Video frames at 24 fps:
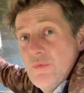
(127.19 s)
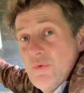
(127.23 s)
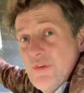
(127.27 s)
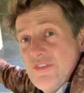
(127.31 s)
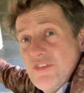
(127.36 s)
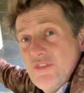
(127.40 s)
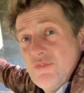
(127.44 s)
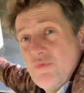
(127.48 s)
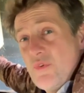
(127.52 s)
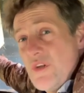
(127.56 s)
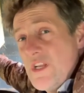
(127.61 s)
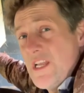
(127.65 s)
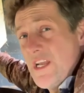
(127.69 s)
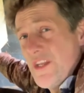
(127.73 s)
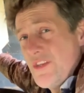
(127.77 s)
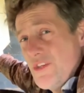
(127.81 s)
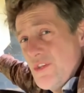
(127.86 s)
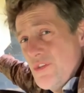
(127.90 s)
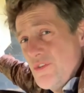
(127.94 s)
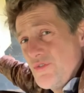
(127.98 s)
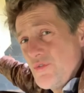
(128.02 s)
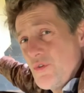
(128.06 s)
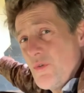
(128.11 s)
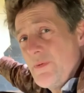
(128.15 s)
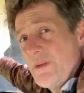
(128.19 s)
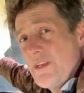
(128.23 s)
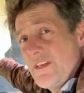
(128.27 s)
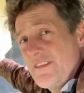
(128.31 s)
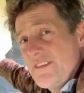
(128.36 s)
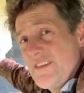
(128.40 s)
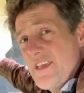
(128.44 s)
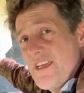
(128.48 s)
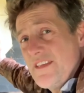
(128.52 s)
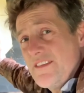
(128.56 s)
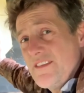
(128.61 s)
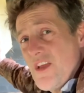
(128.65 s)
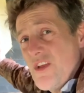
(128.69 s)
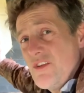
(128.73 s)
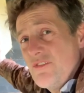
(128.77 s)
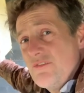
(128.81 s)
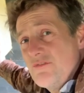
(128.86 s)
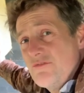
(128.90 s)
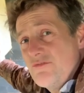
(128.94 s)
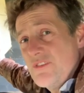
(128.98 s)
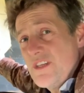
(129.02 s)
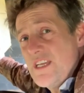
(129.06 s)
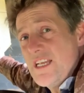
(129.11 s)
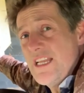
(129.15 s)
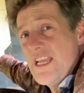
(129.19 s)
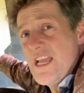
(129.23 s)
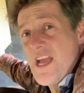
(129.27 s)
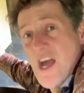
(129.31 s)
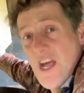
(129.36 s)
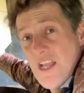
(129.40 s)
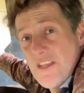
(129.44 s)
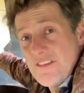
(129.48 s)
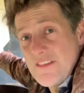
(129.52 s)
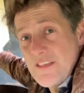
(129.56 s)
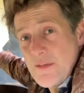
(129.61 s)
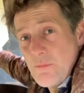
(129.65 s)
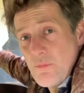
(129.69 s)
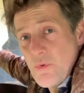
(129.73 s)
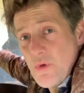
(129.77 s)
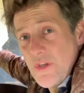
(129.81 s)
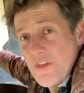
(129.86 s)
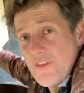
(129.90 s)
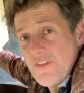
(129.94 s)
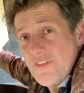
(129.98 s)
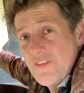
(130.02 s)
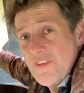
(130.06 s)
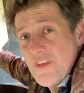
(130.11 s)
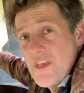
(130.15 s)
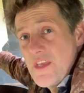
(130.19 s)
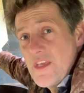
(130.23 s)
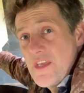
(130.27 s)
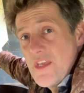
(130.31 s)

which is really unusual because they don't really hunt in woods.